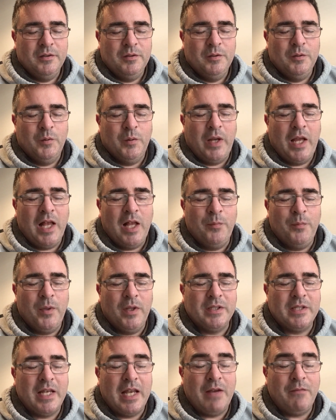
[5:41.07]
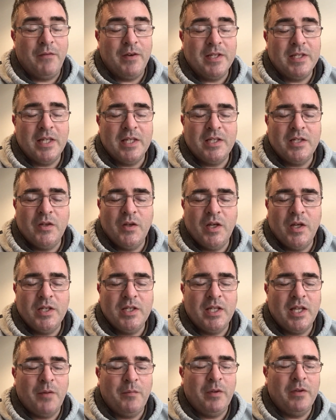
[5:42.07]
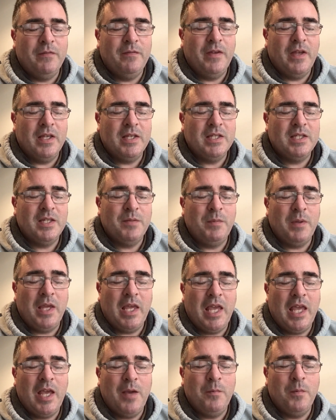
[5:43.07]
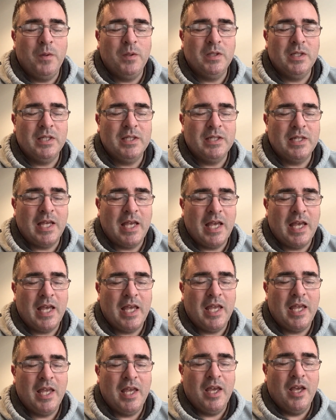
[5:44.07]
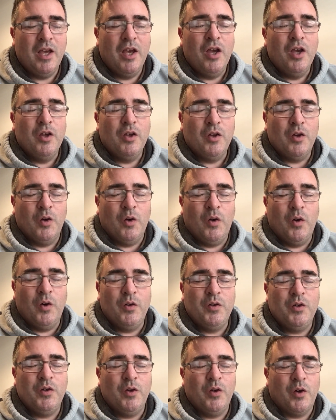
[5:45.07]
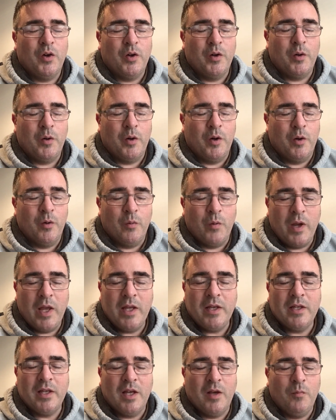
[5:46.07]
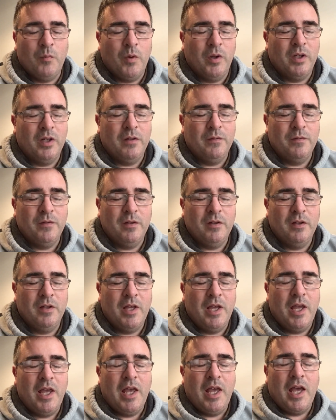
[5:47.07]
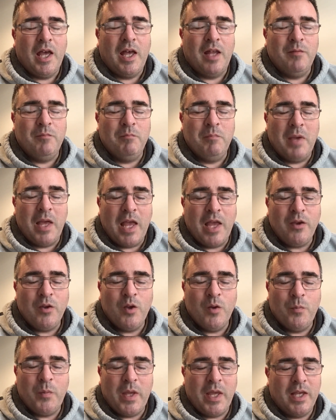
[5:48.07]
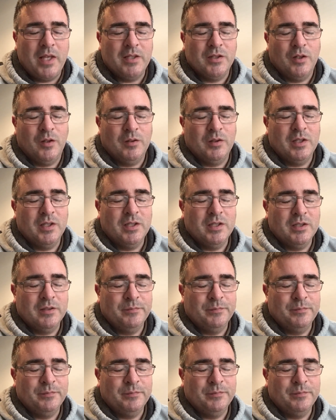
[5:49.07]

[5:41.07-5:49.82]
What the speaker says: Lord, help us in every situation that we face to be able to say, God, you are great and wonderful, and may you be exalted.